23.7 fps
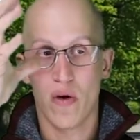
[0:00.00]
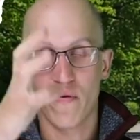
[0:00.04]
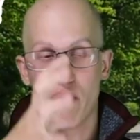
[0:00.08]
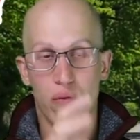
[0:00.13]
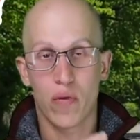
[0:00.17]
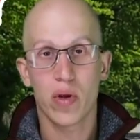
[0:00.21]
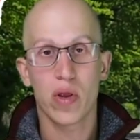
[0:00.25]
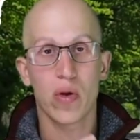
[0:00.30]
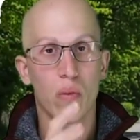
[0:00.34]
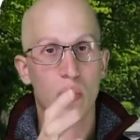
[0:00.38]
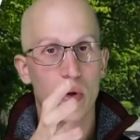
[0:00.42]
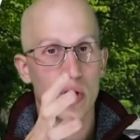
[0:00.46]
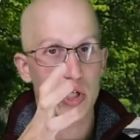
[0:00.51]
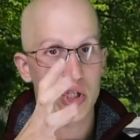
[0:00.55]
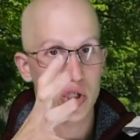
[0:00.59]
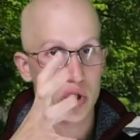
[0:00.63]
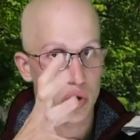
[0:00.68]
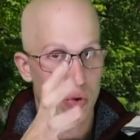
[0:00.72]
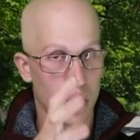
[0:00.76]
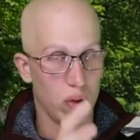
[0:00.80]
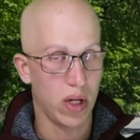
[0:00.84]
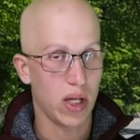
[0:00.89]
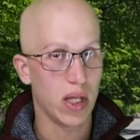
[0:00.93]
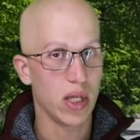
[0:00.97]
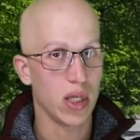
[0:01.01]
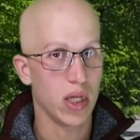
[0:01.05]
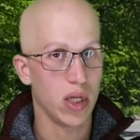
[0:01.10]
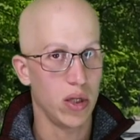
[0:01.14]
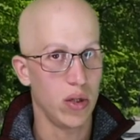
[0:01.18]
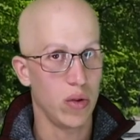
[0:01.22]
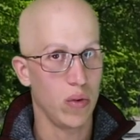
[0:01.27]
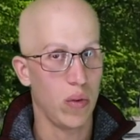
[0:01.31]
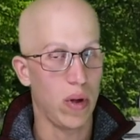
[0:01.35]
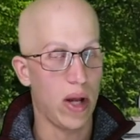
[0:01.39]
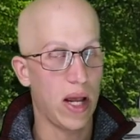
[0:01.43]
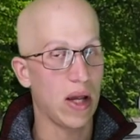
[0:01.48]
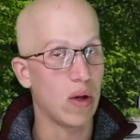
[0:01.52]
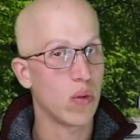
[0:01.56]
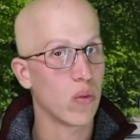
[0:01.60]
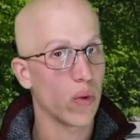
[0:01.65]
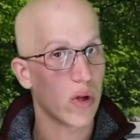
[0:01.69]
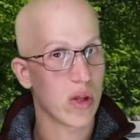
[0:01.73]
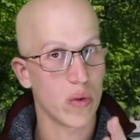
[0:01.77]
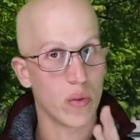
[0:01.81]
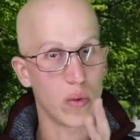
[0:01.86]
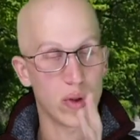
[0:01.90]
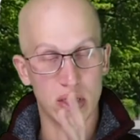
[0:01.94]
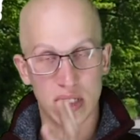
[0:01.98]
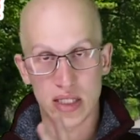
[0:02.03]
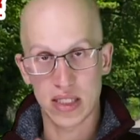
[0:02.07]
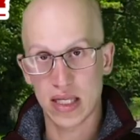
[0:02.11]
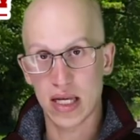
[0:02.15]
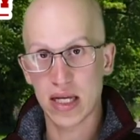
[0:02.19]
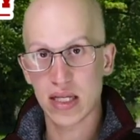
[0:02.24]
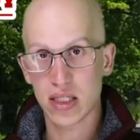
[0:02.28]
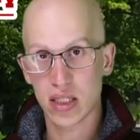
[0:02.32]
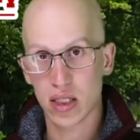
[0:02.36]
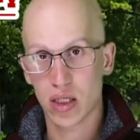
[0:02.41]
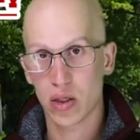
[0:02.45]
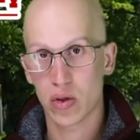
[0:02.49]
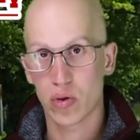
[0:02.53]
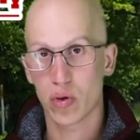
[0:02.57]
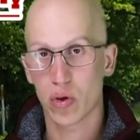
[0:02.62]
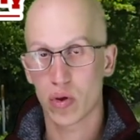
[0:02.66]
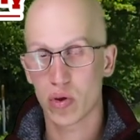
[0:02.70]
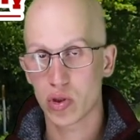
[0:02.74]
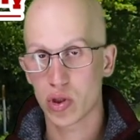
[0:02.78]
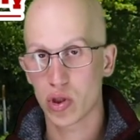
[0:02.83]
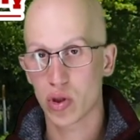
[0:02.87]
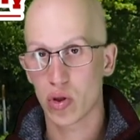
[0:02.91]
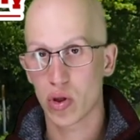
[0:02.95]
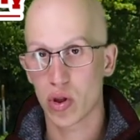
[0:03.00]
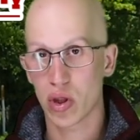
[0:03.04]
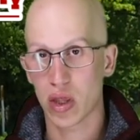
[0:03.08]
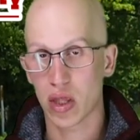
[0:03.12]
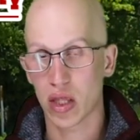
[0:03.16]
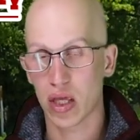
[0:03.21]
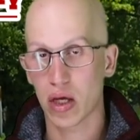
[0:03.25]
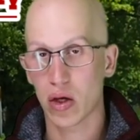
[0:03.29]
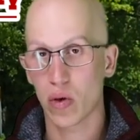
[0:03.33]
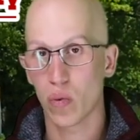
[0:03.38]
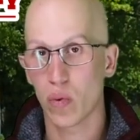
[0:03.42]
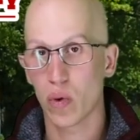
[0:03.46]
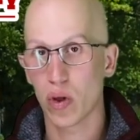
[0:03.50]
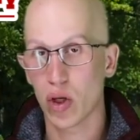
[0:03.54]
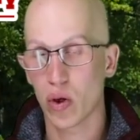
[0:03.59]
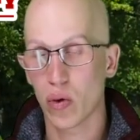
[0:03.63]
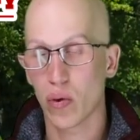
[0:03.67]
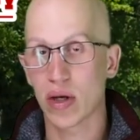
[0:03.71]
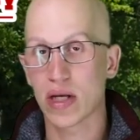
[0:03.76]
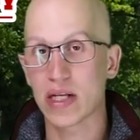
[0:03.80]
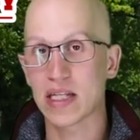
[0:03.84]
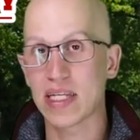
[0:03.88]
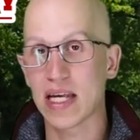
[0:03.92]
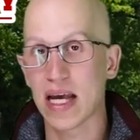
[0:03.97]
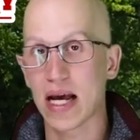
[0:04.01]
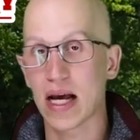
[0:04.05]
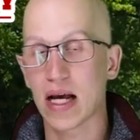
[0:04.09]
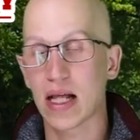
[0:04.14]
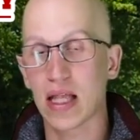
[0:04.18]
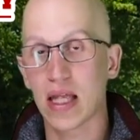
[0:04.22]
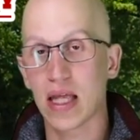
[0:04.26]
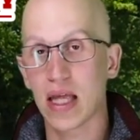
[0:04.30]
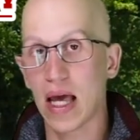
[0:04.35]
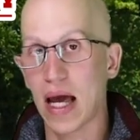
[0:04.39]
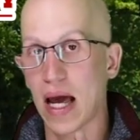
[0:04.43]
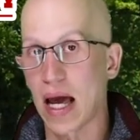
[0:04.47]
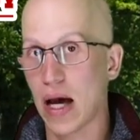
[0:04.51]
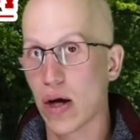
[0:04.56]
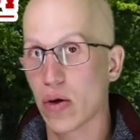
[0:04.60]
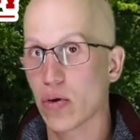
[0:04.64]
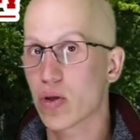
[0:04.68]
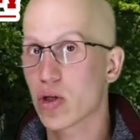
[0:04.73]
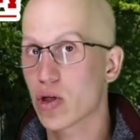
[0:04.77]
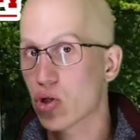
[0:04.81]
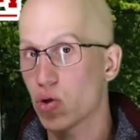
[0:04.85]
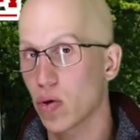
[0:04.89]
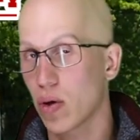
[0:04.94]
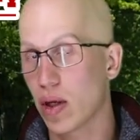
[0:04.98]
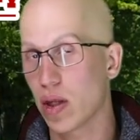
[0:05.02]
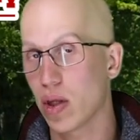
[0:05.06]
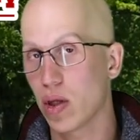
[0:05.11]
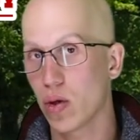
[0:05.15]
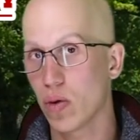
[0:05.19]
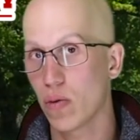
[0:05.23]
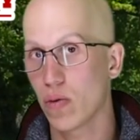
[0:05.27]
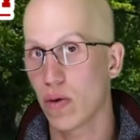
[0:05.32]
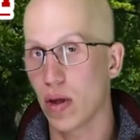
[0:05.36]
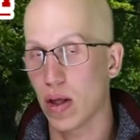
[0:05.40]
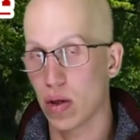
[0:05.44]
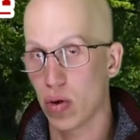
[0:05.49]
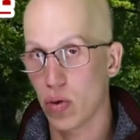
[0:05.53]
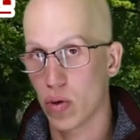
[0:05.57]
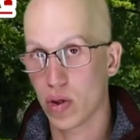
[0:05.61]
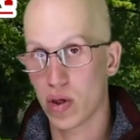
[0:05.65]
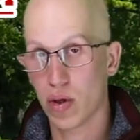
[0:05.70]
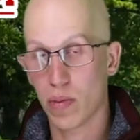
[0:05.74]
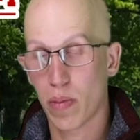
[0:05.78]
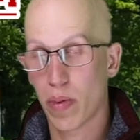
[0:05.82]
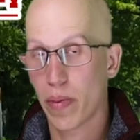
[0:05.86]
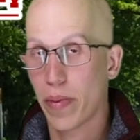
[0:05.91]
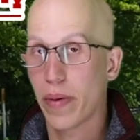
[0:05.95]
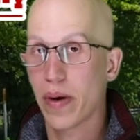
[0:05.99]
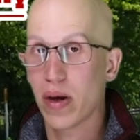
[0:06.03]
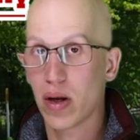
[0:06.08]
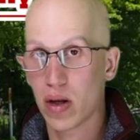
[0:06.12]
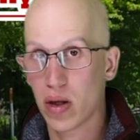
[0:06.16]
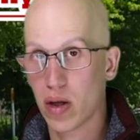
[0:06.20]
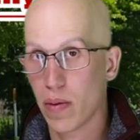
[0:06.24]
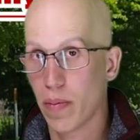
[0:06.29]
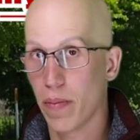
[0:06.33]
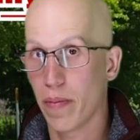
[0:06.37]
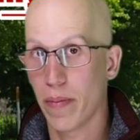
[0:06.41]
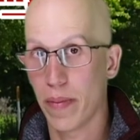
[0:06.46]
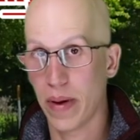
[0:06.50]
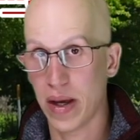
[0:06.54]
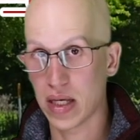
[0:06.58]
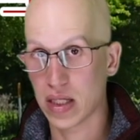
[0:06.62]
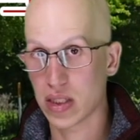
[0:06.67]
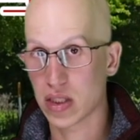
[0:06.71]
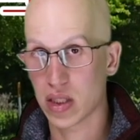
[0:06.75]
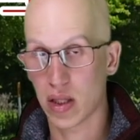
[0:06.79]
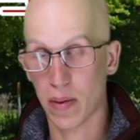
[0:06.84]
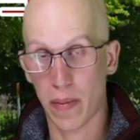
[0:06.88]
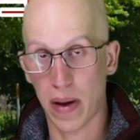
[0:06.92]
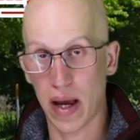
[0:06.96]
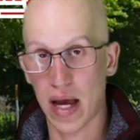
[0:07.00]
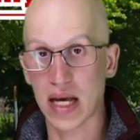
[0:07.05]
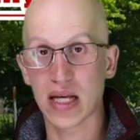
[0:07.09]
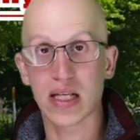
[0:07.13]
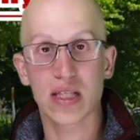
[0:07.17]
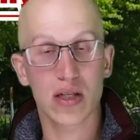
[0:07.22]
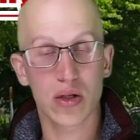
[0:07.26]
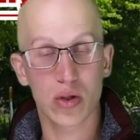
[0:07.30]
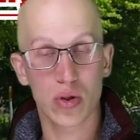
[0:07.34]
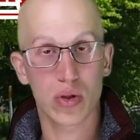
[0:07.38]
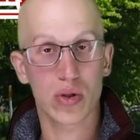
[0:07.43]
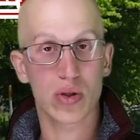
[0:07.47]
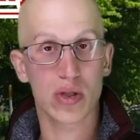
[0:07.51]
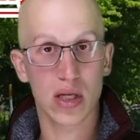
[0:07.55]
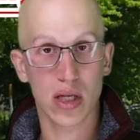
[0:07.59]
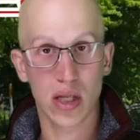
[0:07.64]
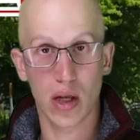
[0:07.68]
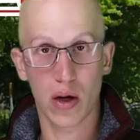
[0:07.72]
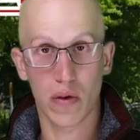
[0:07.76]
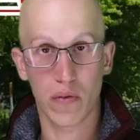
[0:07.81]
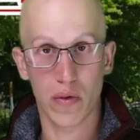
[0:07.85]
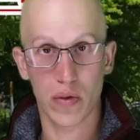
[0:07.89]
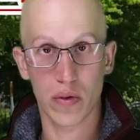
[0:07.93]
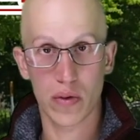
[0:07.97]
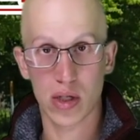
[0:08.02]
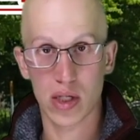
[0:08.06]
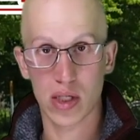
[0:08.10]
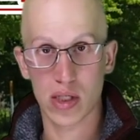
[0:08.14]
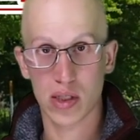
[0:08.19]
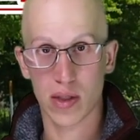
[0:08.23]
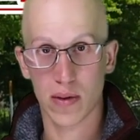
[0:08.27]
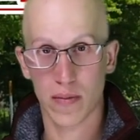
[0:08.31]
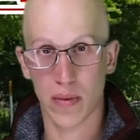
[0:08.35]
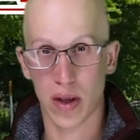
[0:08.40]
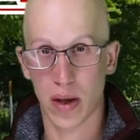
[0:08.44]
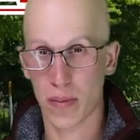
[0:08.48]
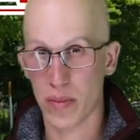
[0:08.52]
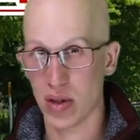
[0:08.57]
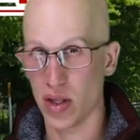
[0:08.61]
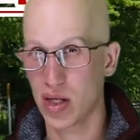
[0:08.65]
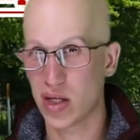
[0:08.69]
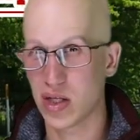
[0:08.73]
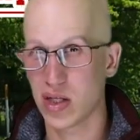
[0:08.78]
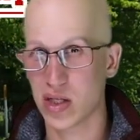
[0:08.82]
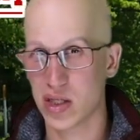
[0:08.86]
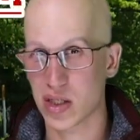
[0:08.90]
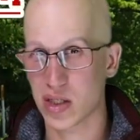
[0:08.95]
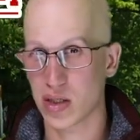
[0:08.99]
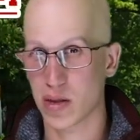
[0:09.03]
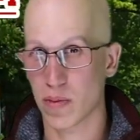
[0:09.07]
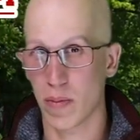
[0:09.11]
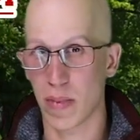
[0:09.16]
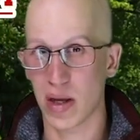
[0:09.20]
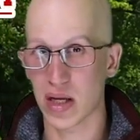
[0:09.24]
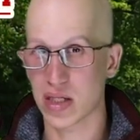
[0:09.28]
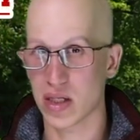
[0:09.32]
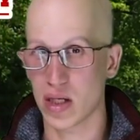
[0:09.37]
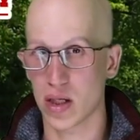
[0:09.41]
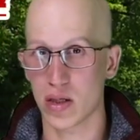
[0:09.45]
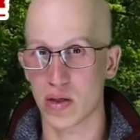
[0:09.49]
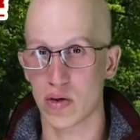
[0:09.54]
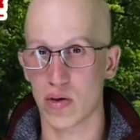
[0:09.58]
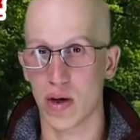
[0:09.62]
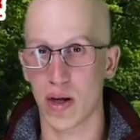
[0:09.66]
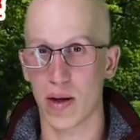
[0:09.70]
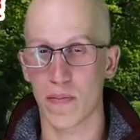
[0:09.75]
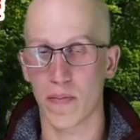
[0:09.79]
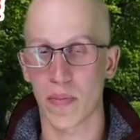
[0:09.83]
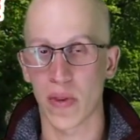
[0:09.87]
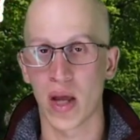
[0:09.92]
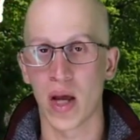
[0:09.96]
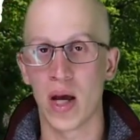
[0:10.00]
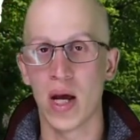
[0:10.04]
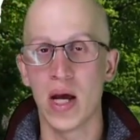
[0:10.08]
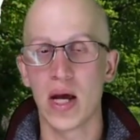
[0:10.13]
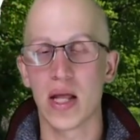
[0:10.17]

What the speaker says: if we're the ones training you and we're the ones testing you, don't you think we know exactly how to train you in order to prepare you the best to pass your CDL road test? I mean, it just makes sense, right?